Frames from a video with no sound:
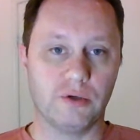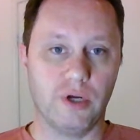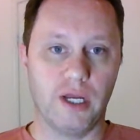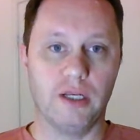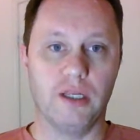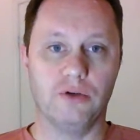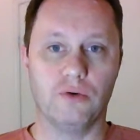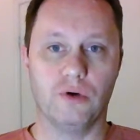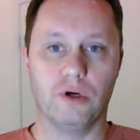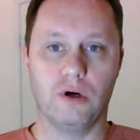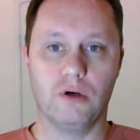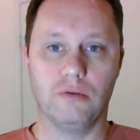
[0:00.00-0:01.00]
We're at Indoor
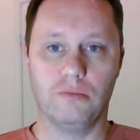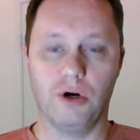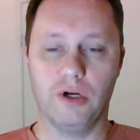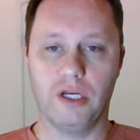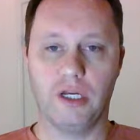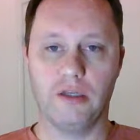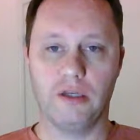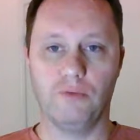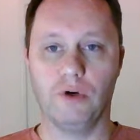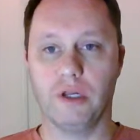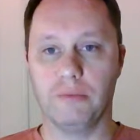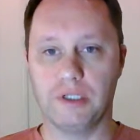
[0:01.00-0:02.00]
Garden Market.
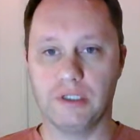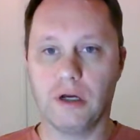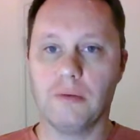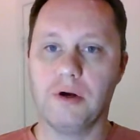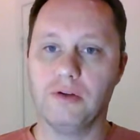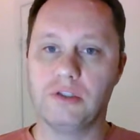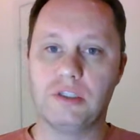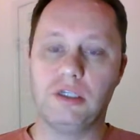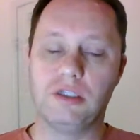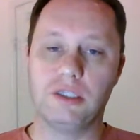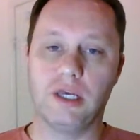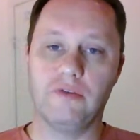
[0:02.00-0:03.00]
We're going to be talking about
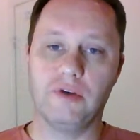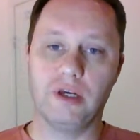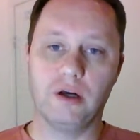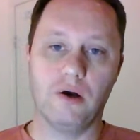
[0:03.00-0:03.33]
seed saving,